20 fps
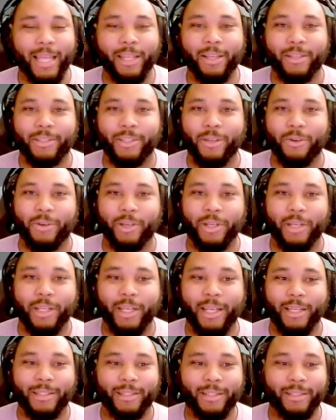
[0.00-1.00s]
looks so good,
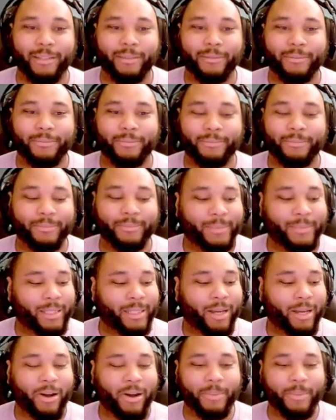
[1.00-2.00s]
doesn't it?
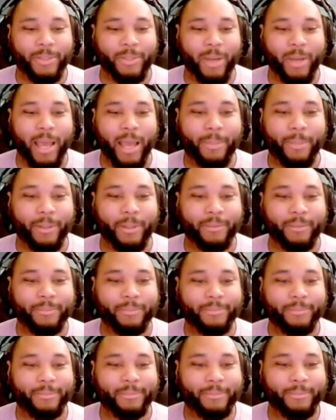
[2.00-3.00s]
Oh, I'm so happy.
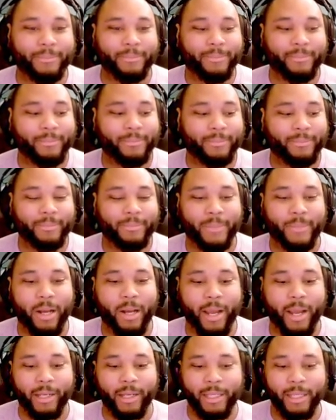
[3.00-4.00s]
All
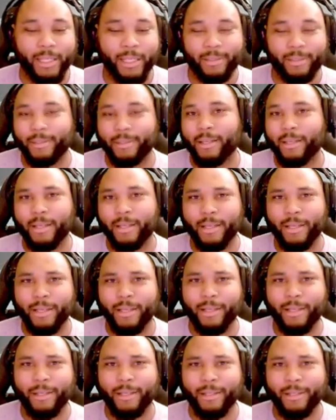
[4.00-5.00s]
right, let's
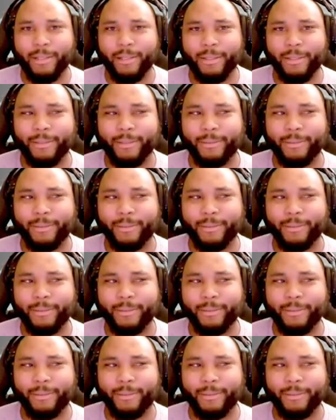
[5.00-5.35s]
uh